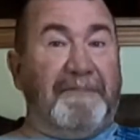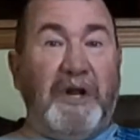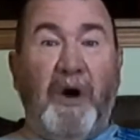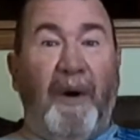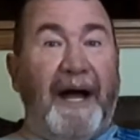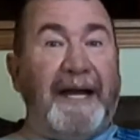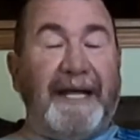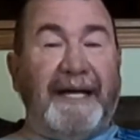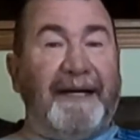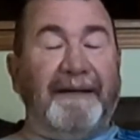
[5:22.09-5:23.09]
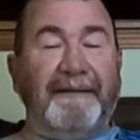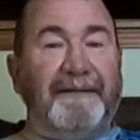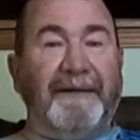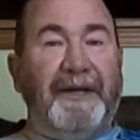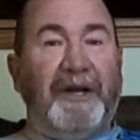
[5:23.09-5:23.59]
no idea,
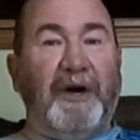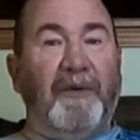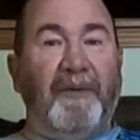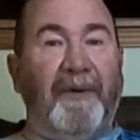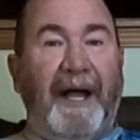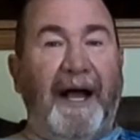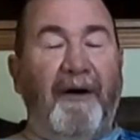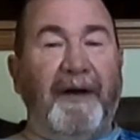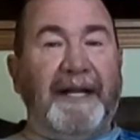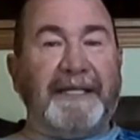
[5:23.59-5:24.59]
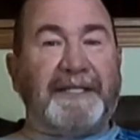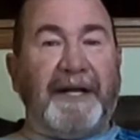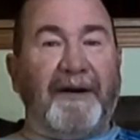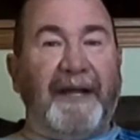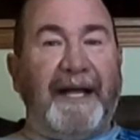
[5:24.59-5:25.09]
how it
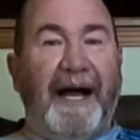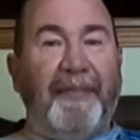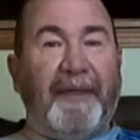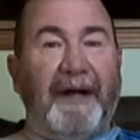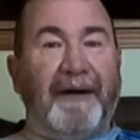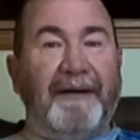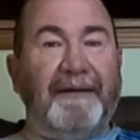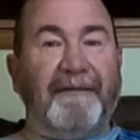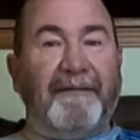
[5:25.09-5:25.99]
necessarily got there,